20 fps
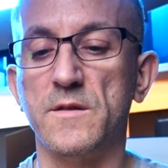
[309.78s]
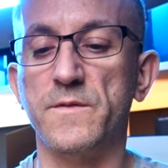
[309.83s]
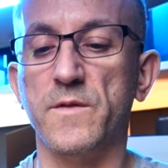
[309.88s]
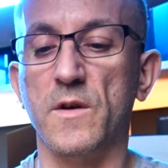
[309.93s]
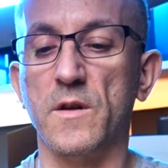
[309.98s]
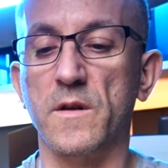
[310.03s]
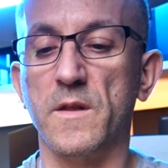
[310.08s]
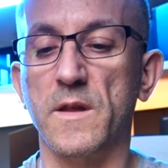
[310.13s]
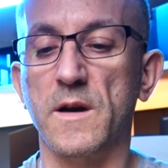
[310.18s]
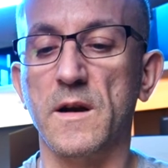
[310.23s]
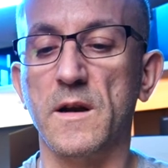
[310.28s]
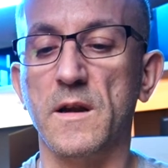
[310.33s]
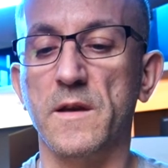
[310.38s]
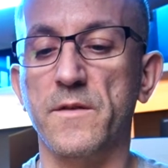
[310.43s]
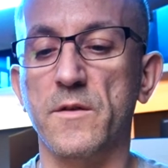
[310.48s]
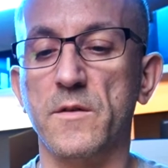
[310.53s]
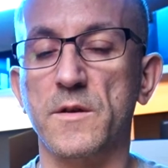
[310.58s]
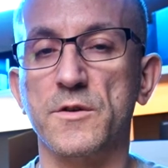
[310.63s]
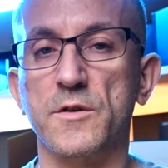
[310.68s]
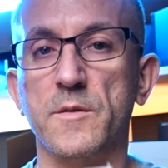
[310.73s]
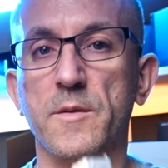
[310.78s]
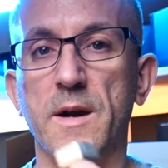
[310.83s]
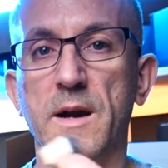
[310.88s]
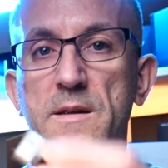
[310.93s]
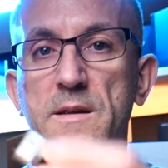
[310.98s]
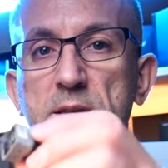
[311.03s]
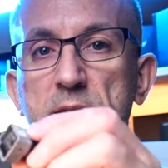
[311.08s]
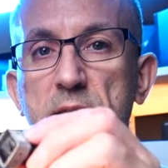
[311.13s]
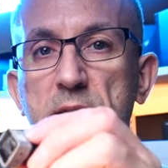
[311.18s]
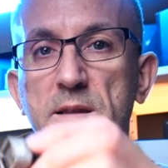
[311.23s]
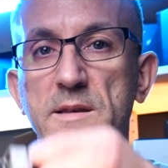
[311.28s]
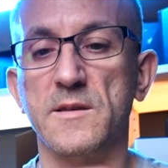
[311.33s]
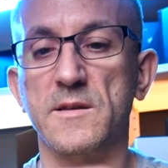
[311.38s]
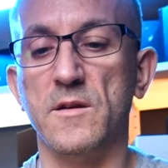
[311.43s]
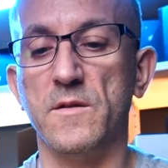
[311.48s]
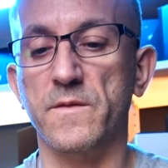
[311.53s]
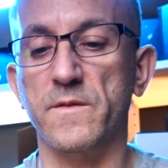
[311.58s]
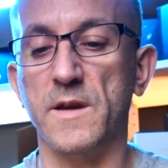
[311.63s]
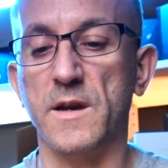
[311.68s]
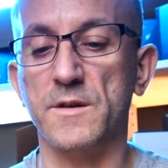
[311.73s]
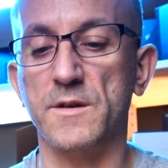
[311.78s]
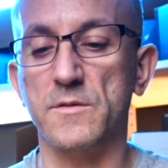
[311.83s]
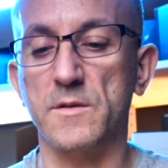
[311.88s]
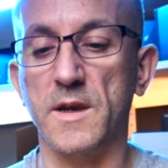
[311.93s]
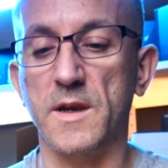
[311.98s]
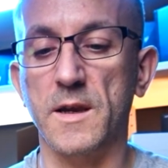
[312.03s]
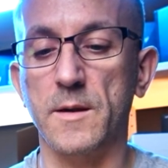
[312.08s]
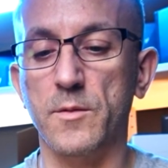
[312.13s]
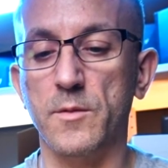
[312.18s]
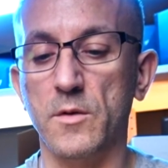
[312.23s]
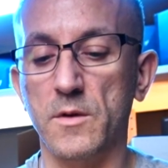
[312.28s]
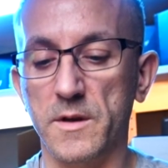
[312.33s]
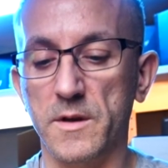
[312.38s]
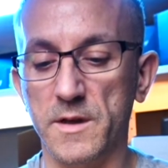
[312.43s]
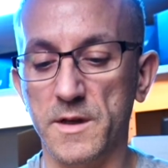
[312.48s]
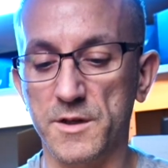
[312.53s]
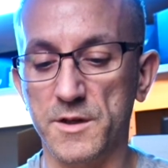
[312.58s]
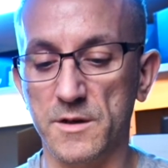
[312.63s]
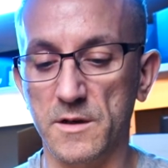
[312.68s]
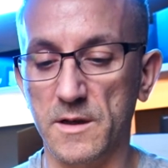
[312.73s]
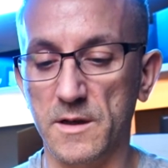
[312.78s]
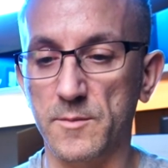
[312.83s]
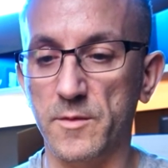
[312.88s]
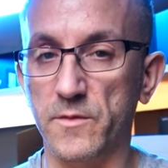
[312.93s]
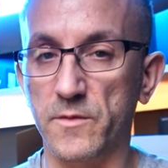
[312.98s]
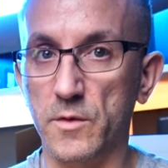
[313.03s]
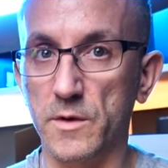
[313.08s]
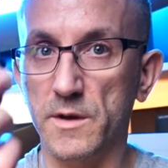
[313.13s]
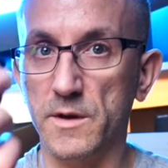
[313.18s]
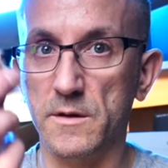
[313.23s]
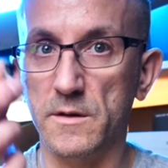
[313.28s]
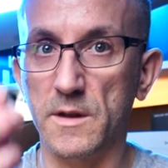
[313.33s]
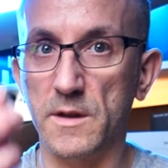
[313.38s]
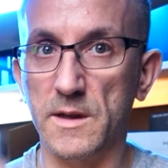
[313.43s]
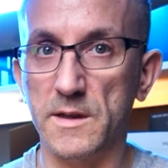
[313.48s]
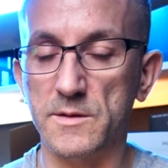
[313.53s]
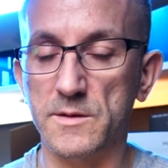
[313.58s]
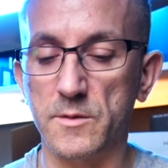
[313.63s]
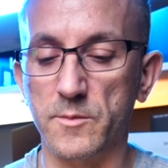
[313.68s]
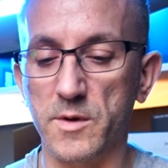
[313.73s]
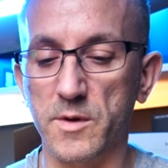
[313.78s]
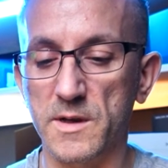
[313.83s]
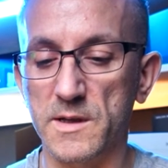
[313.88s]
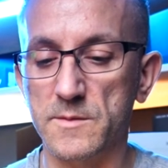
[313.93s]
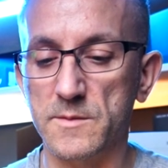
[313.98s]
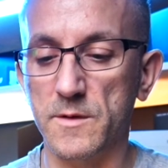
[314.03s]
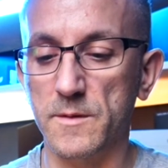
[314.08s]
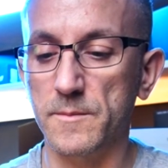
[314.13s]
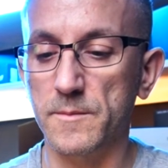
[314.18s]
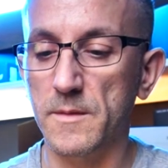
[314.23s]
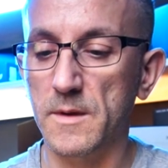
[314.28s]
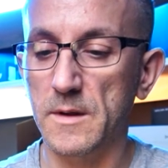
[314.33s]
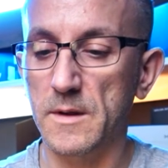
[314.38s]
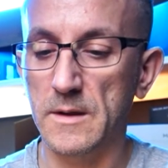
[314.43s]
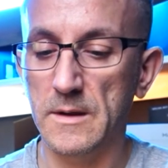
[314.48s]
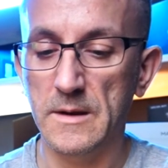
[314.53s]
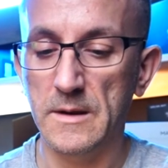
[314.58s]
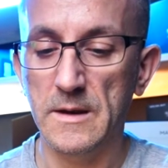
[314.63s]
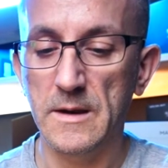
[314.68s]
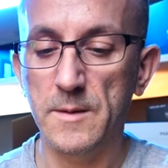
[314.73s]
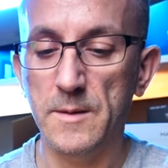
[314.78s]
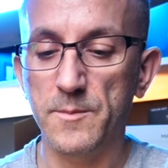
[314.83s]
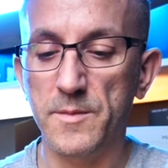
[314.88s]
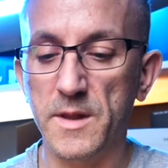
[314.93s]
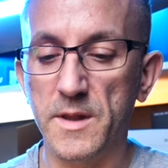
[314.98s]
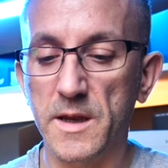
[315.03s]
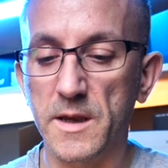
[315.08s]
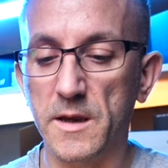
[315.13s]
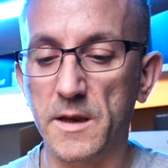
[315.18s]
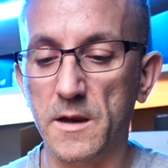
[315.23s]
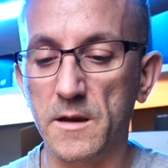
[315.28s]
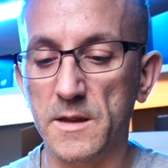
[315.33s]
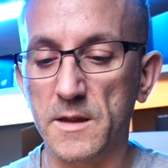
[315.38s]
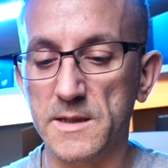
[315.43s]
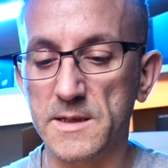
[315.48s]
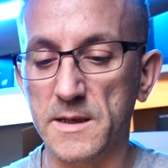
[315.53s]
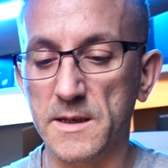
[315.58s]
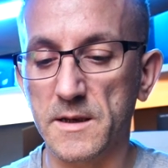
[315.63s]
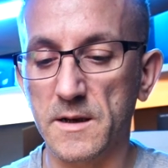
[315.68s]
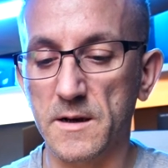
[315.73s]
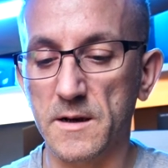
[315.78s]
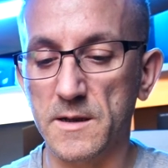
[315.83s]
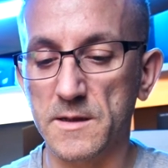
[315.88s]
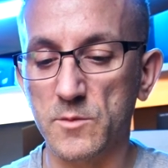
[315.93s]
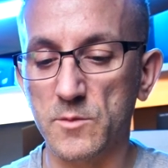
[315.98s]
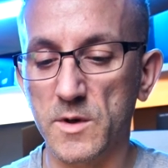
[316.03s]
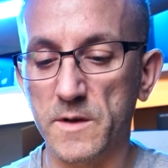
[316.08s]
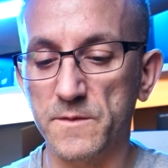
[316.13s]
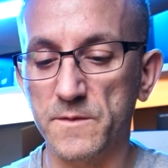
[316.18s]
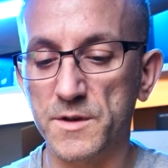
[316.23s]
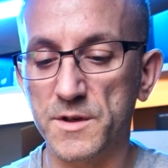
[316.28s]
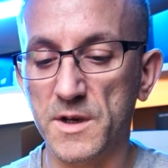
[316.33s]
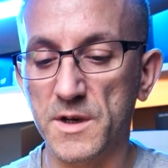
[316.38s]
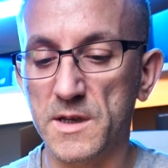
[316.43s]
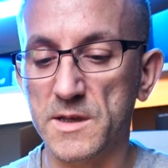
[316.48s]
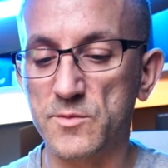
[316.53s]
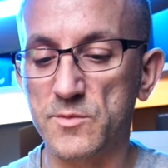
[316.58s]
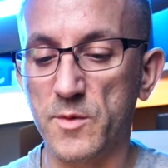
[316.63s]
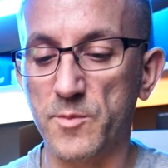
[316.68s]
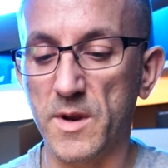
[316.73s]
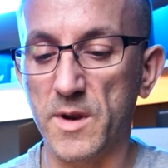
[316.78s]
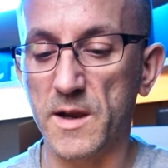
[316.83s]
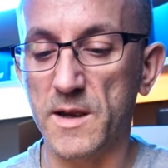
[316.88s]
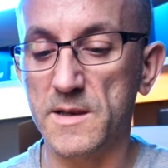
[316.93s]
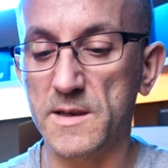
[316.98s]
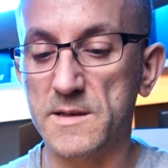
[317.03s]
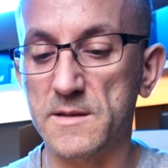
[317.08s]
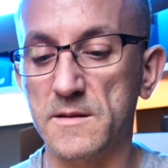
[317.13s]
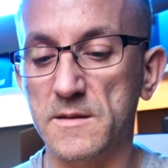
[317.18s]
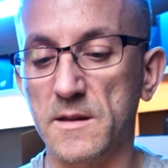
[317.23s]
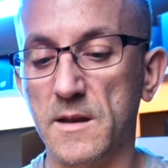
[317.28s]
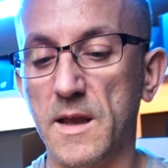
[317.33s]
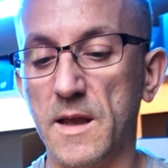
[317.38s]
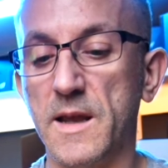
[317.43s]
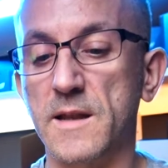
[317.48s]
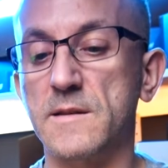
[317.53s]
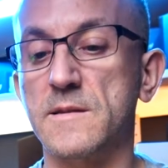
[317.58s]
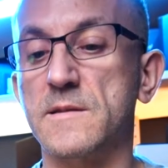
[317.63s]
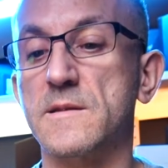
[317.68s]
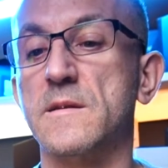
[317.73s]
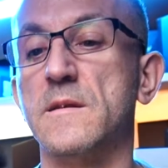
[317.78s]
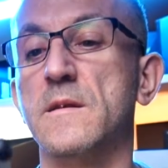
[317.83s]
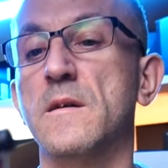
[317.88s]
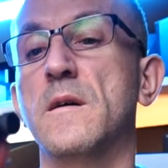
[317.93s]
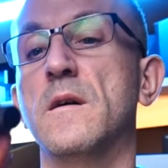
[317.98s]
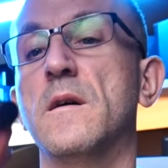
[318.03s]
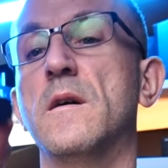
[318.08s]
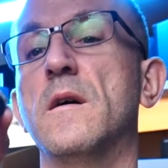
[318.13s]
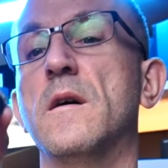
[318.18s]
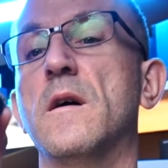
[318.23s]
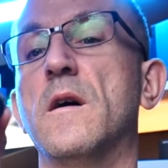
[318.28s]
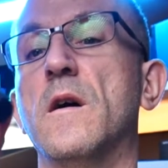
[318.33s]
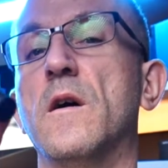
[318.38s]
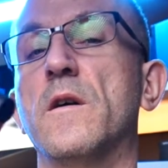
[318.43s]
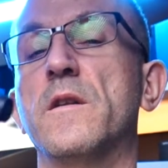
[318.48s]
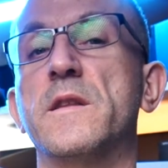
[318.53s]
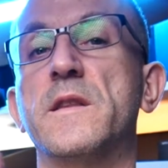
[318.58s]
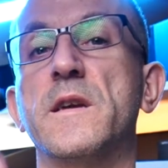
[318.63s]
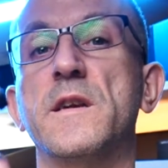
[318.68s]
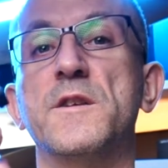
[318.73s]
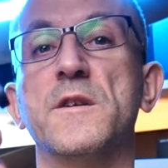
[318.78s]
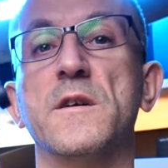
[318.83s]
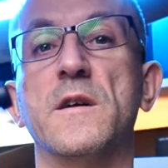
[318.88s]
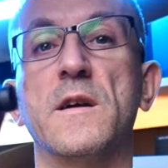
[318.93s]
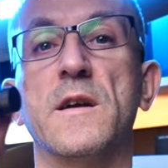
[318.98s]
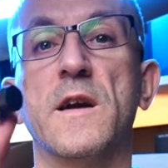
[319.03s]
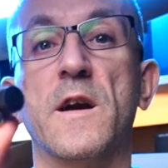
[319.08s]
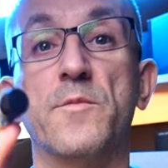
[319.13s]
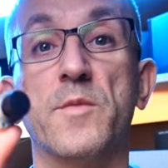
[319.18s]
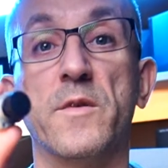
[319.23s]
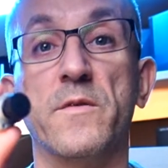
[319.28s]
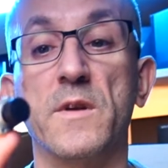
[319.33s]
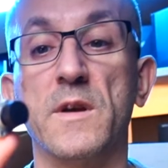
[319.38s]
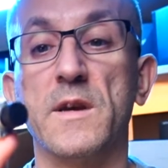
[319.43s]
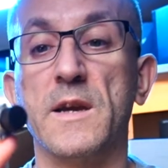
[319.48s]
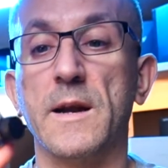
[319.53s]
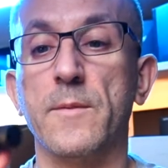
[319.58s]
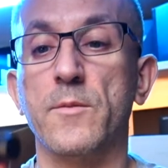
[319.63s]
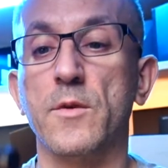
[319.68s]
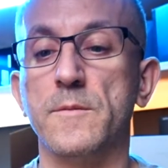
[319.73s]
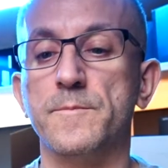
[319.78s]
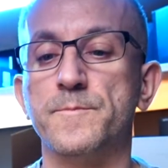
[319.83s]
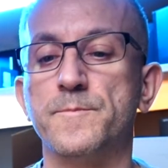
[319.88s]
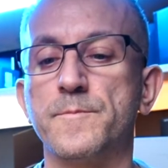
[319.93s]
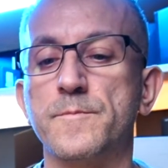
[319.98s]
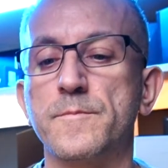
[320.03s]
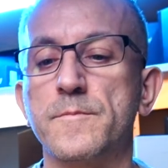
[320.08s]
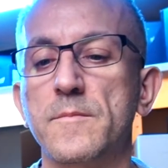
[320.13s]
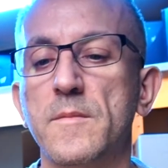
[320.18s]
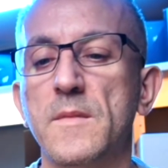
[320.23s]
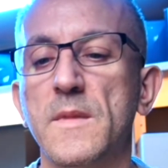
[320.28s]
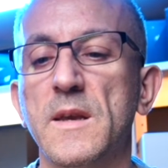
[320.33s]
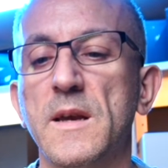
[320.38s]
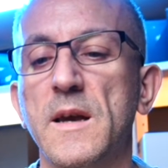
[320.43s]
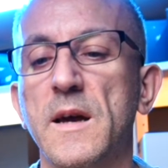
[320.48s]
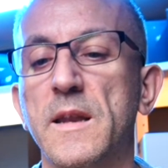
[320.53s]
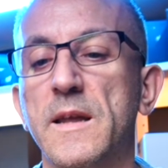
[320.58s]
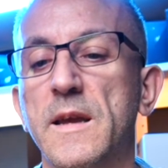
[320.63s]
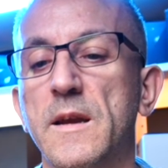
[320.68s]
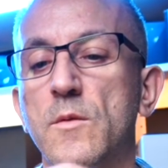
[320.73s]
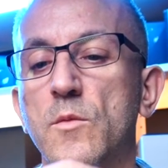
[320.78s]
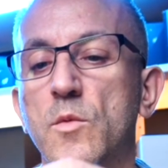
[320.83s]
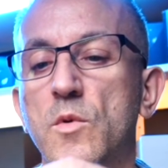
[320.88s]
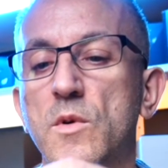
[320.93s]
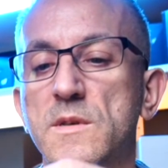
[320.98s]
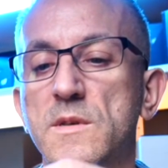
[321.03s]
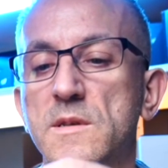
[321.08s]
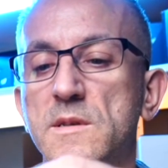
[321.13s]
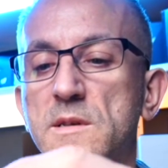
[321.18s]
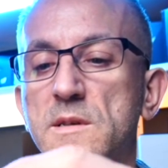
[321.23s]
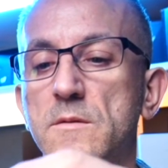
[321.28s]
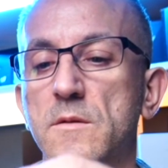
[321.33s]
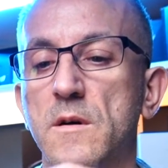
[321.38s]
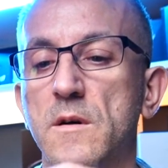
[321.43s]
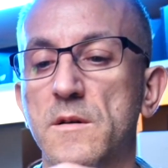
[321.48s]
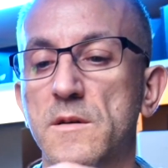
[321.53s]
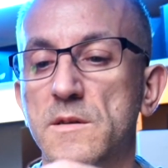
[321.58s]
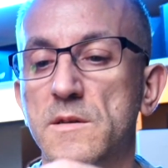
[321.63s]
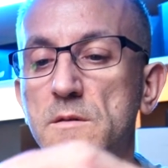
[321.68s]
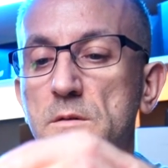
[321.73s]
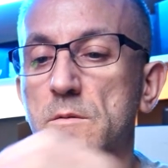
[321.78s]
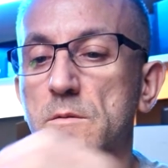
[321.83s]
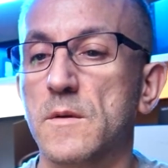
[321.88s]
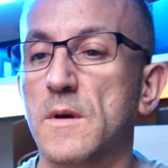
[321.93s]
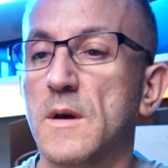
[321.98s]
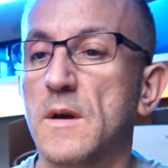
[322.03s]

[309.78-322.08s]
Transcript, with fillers: follow that if you're unsure about how to take this off the actual cable initially before you do your lens replacement. But there you go, that's it guys. We have just replaced the lens on a DJI FPV camera, and it wasn't too hard at all.